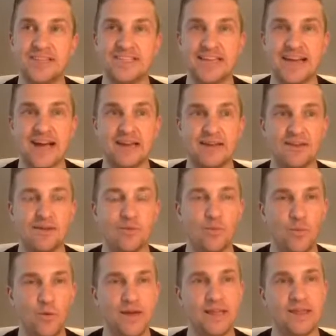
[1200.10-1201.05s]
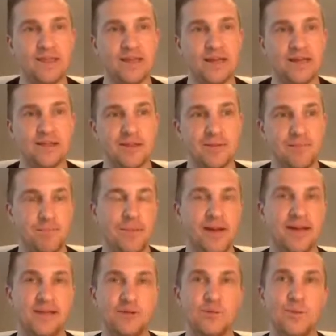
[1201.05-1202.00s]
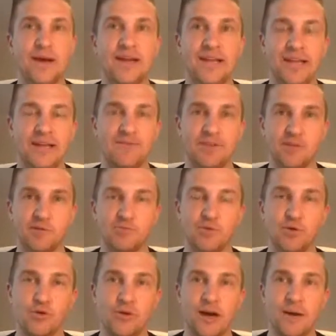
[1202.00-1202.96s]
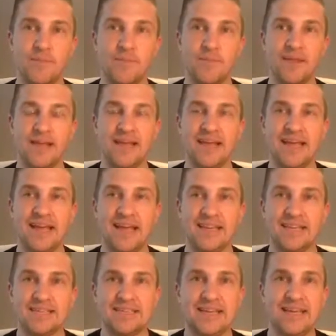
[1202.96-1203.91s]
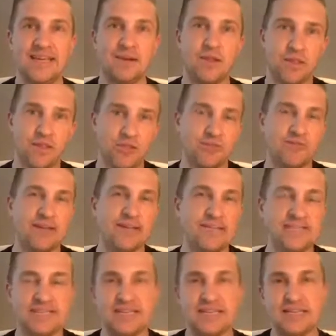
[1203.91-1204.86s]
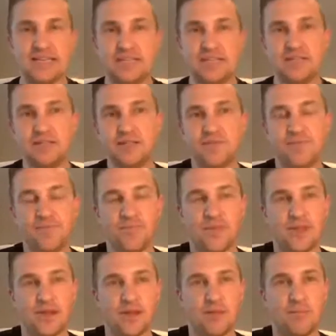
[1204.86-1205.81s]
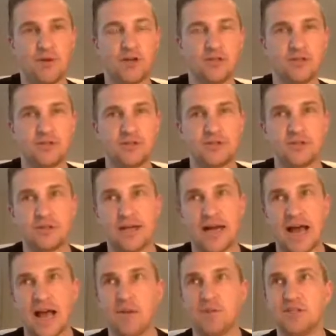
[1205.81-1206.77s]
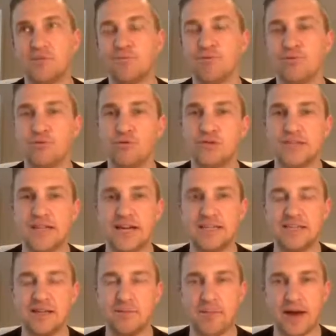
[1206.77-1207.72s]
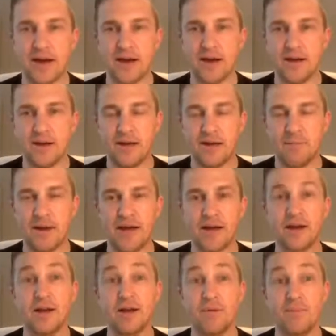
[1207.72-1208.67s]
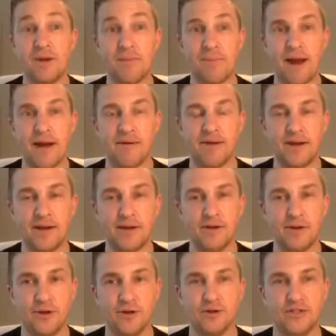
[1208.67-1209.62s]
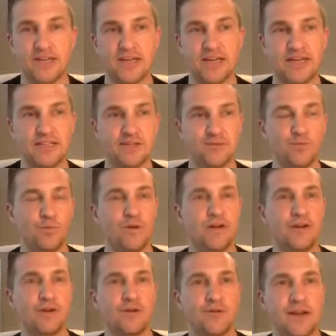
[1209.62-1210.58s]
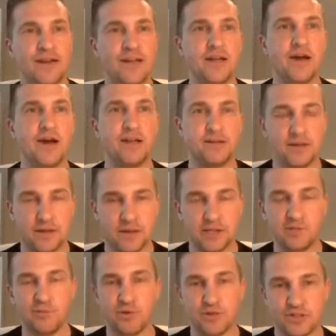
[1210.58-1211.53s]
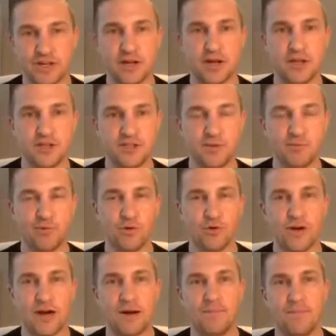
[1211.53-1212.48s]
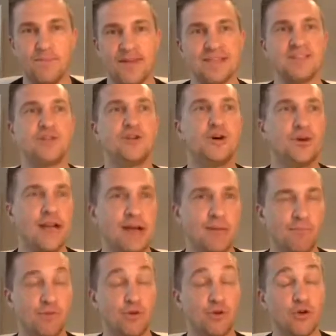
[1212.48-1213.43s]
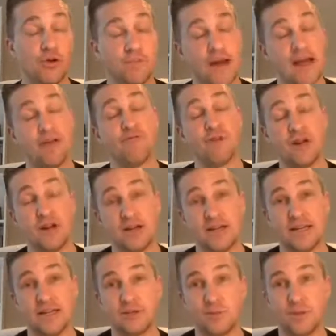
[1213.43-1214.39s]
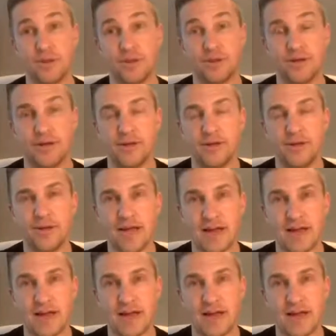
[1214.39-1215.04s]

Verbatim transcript: decided that we think the best way to give this program is in three stages because I was approached actually by a, by a club in America who said, listen, we're already got a sports psychology program. It's an online program. Ironically, it's with a,